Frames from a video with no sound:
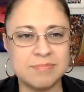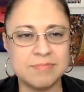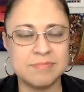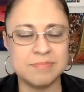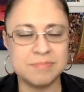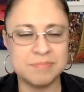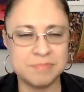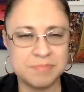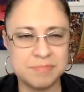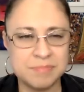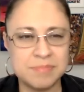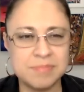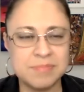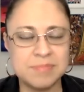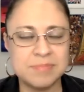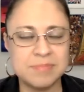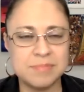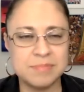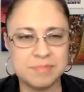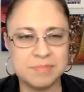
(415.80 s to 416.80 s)

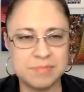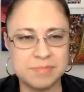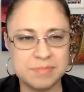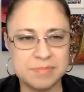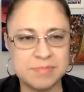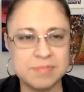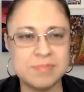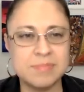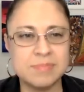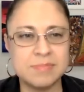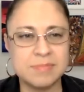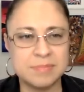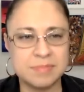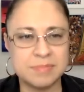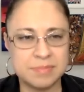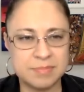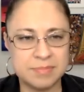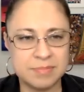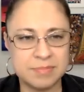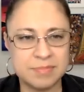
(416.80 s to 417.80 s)

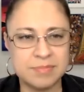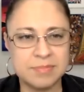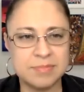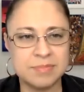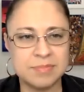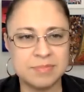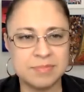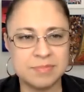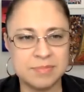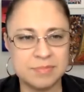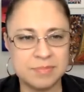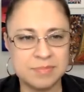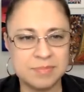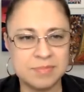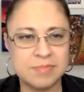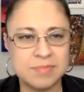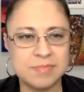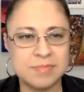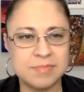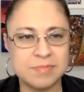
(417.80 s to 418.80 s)

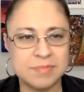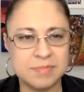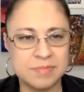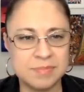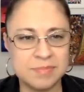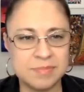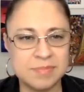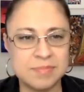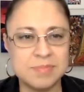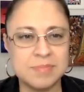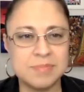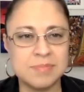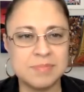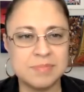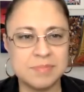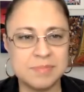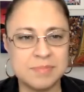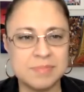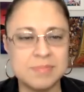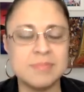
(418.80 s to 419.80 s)

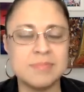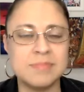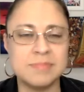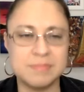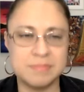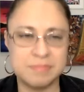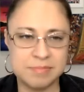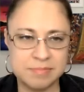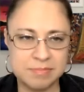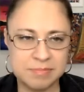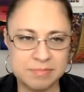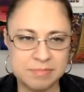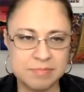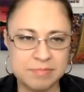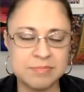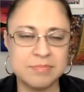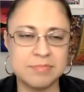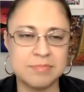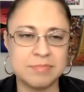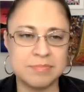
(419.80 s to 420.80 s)

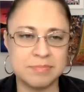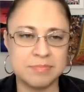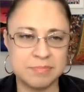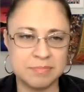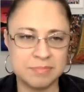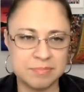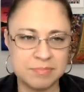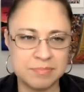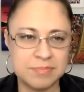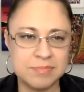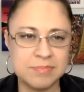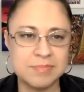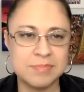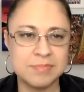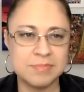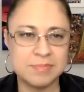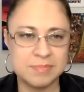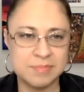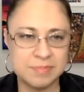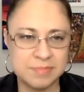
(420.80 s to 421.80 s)

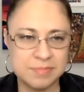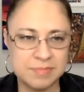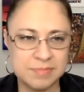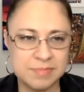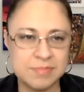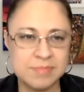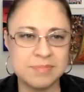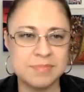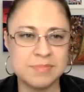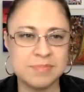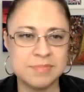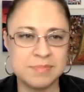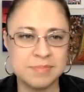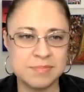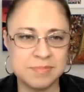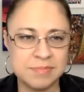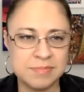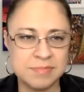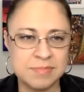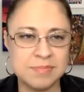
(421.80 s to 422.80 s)

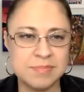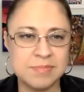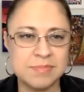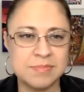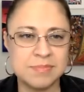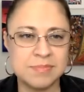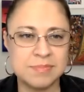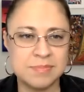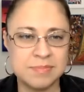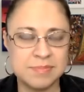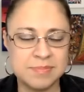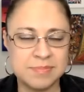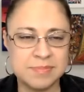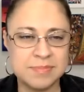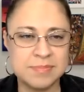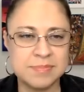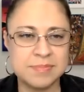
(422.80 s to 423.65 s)
No words are spoken by the person on screen.